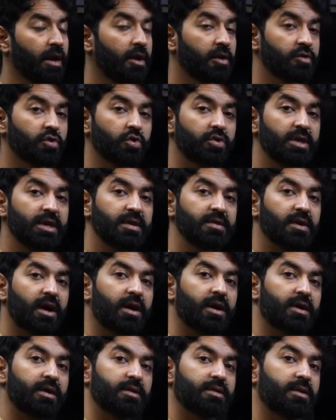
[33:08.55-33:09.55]
So these
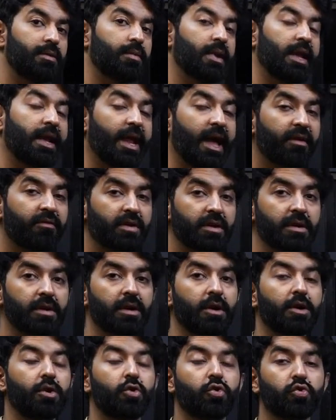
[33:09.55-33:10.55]
are some 11
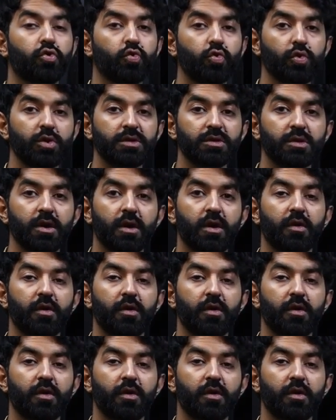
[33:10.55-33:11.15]
rules